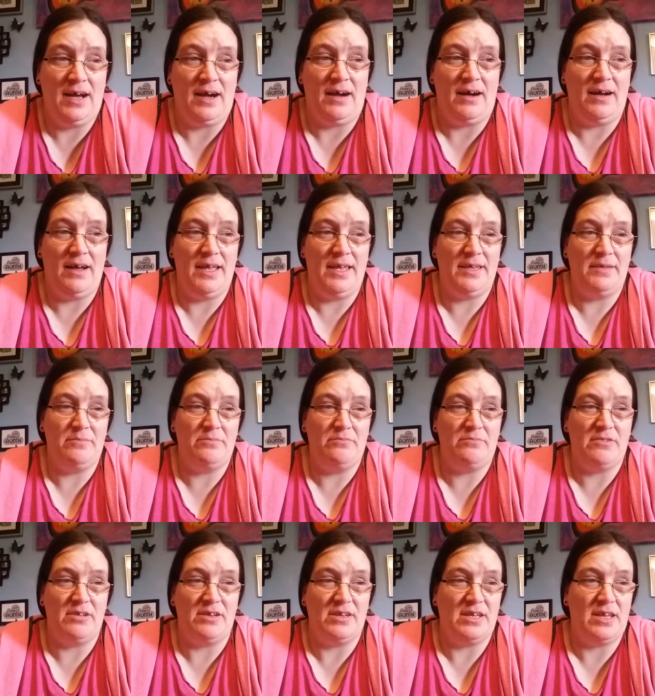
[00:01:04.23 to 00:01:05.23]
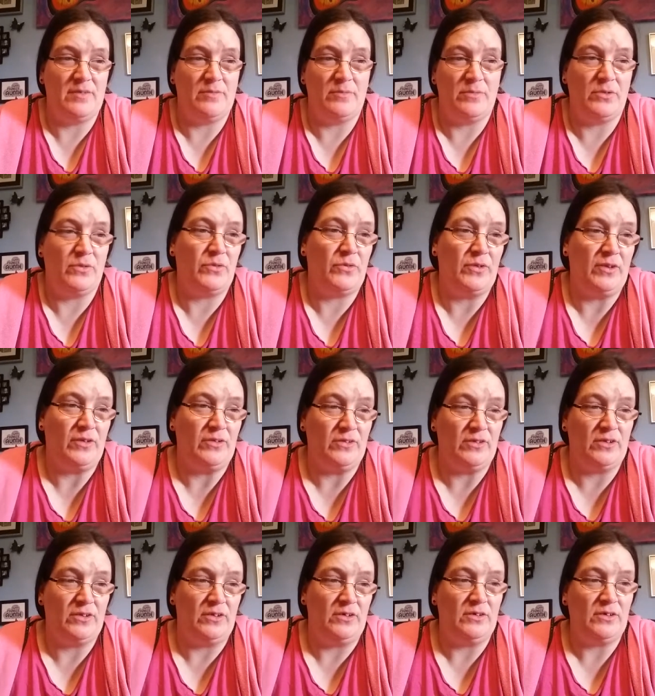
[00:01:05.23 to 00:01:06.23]
I'm going to give until six
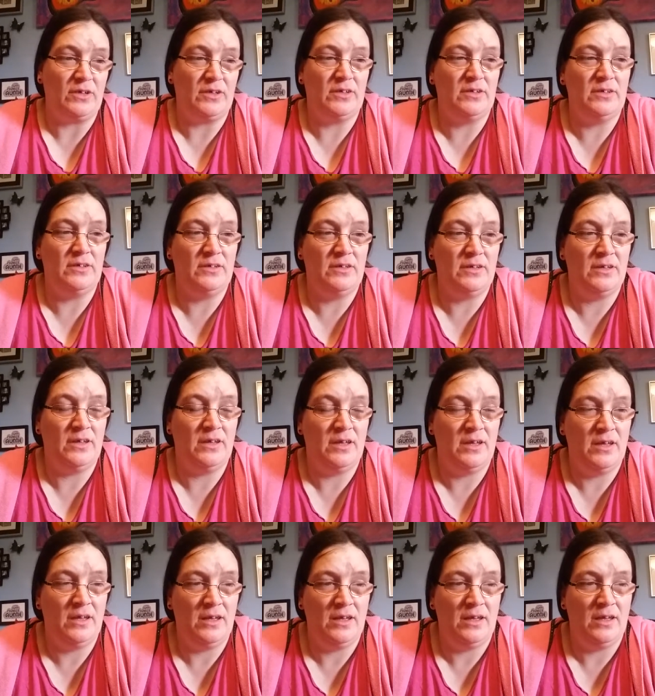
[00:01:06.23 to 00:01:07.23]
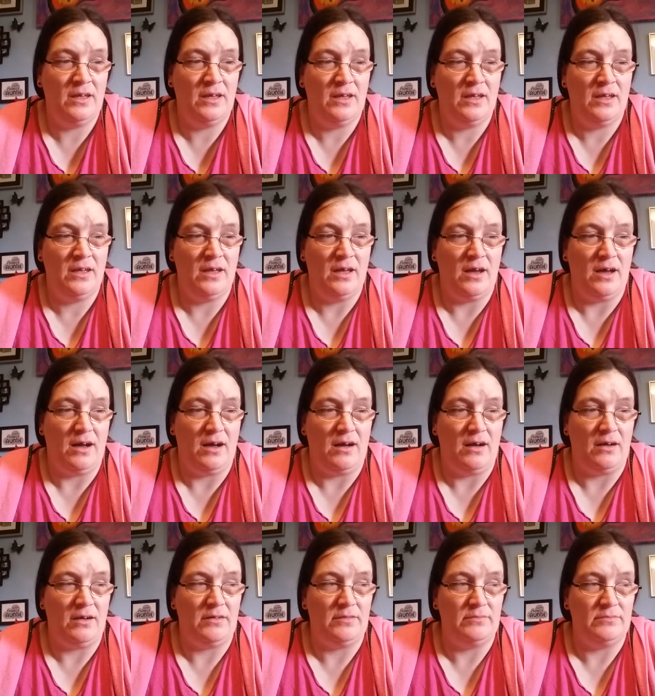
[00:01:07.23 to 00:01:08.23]
o'clock.
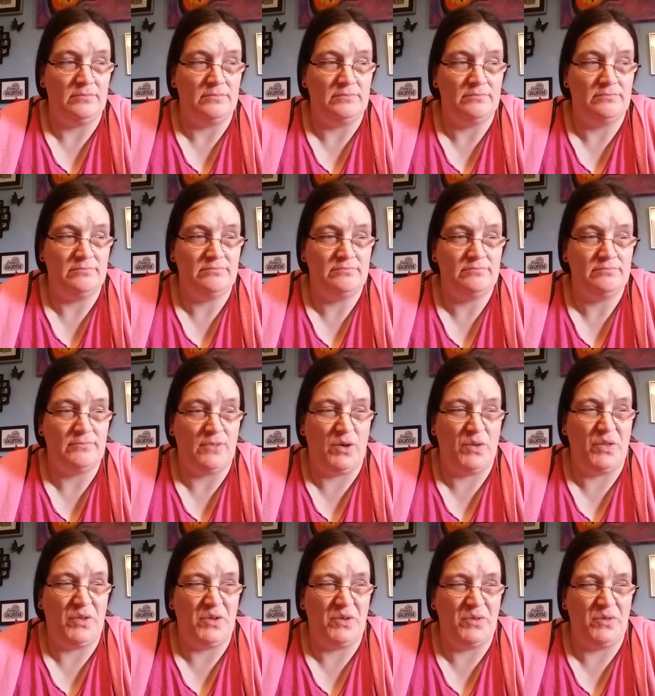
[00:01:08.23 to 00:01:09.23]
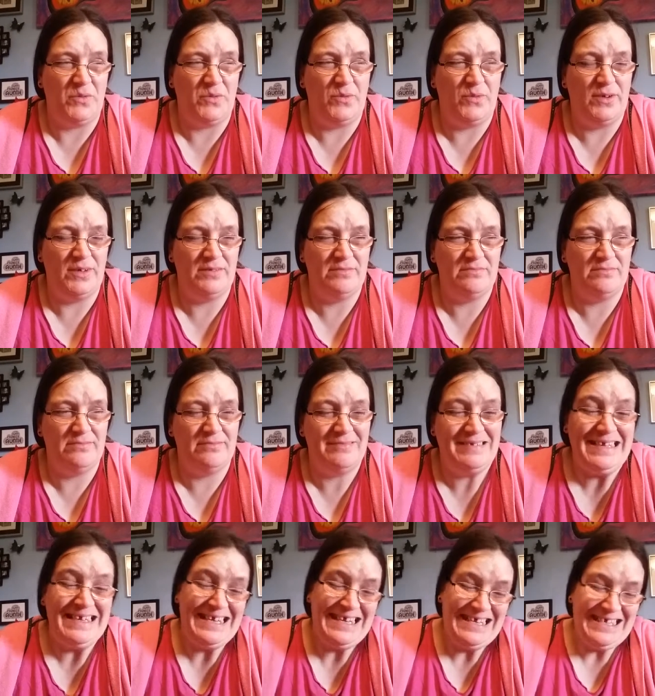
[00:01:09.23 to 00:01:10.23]
Um, although,
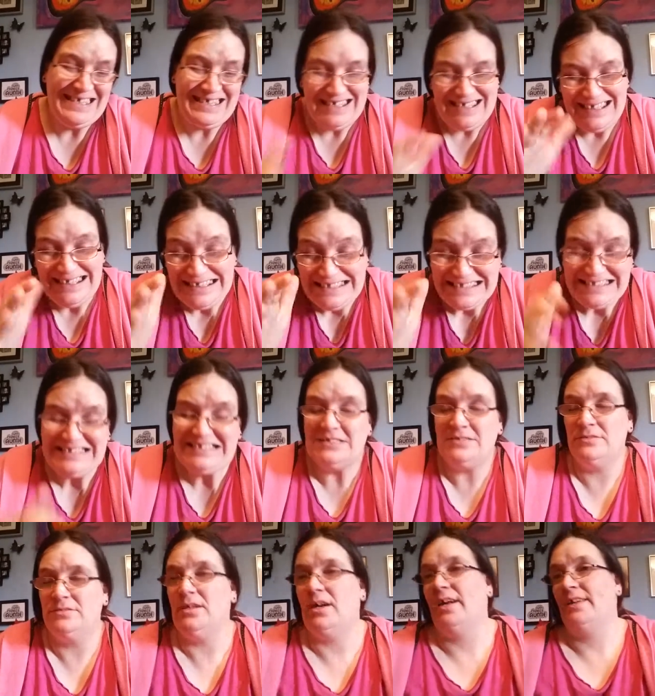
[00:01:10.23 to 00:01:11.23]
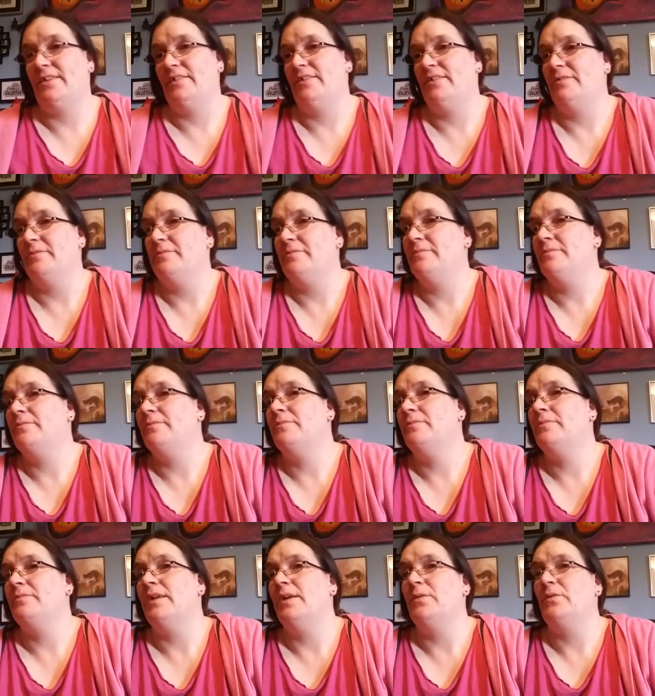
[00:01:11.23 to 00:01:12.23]
eh, I don't know.
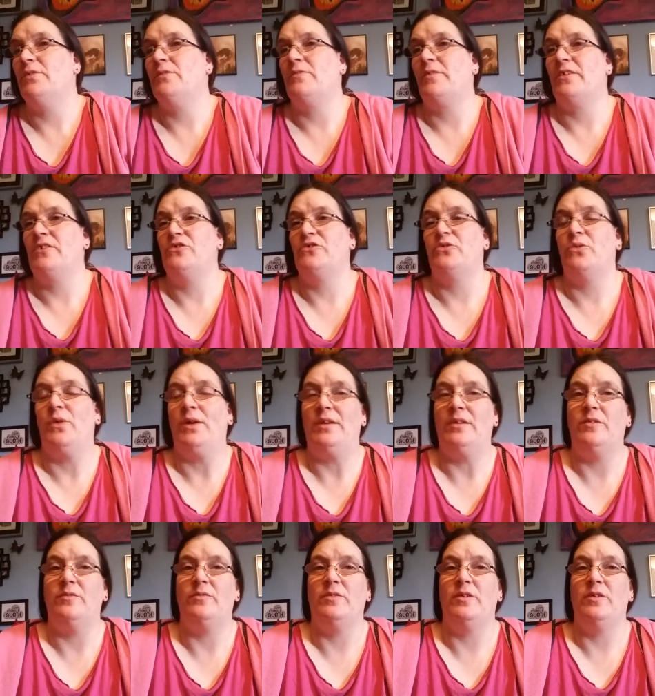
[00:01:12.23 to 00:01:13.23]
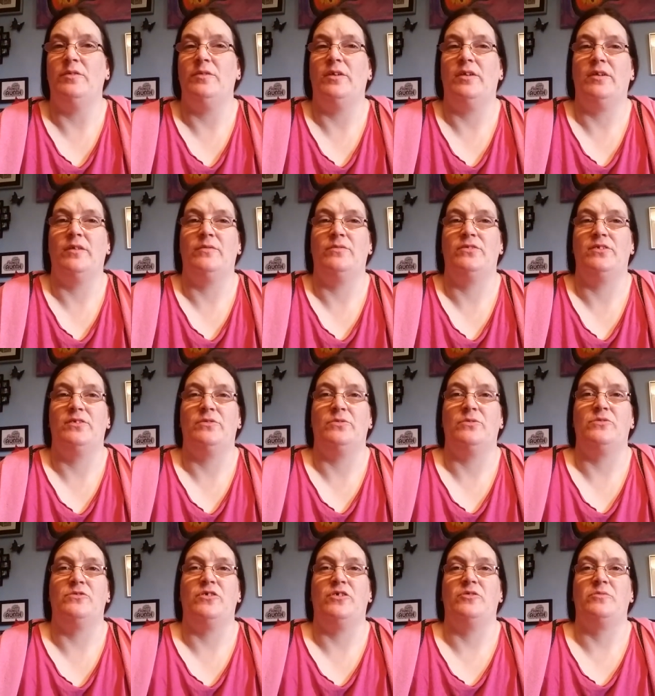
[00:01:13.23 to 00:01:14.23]
It was a very short interview, and I don't know if she sort
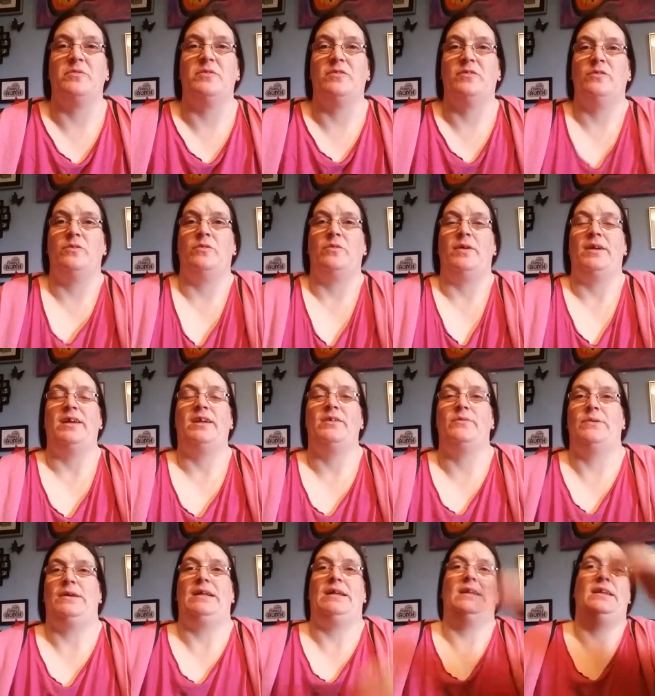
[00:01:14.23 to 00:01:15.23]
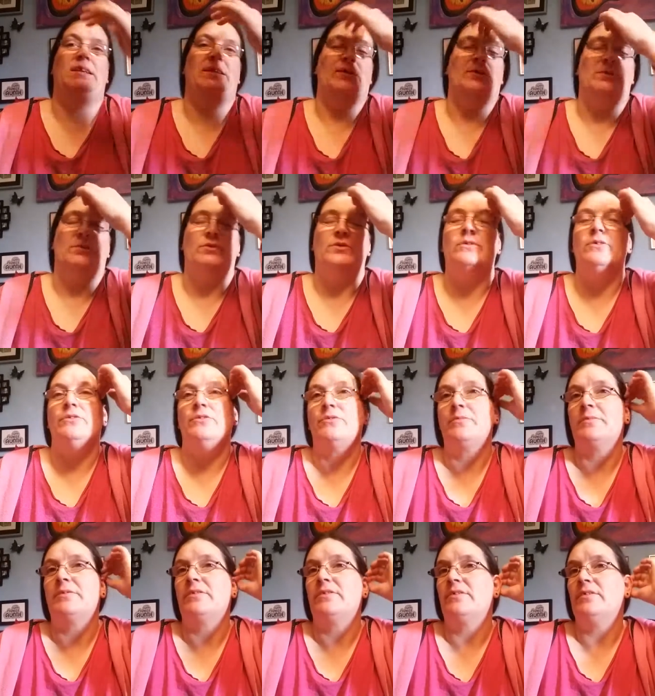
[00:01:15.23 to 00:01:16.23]
of judged me quite quickly or not.
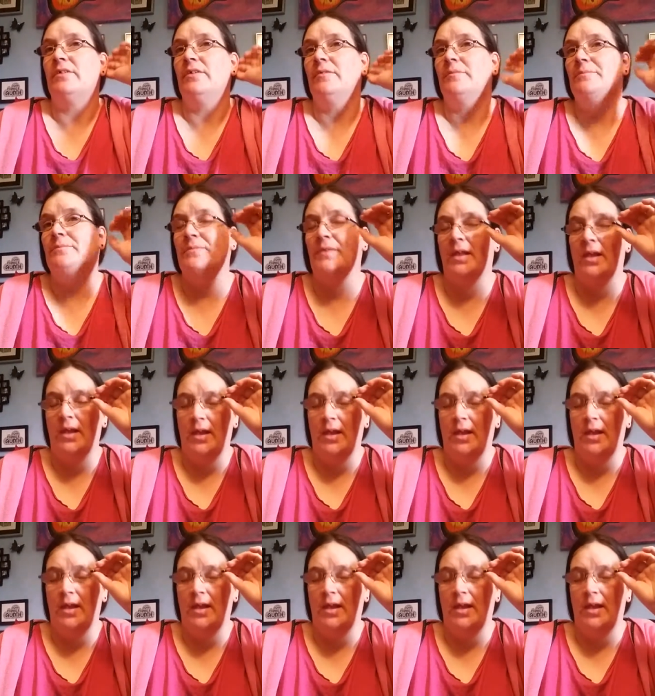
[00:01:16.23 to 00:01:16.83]
But um,